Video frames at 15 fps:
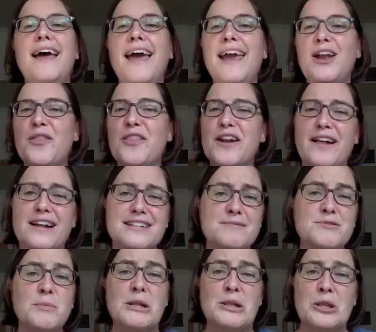you know, that a lot of times
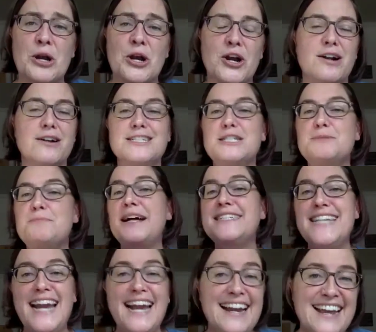we learn are
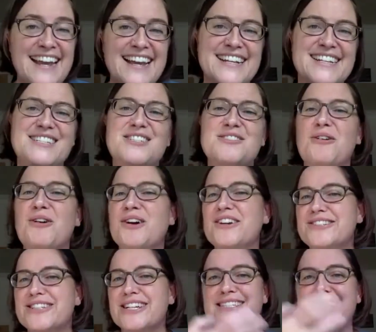spontaneous or
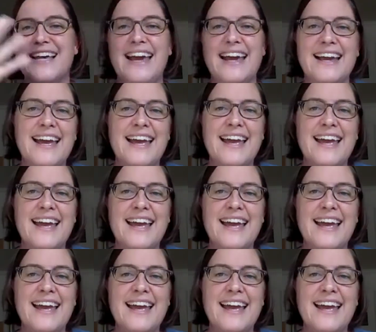just like,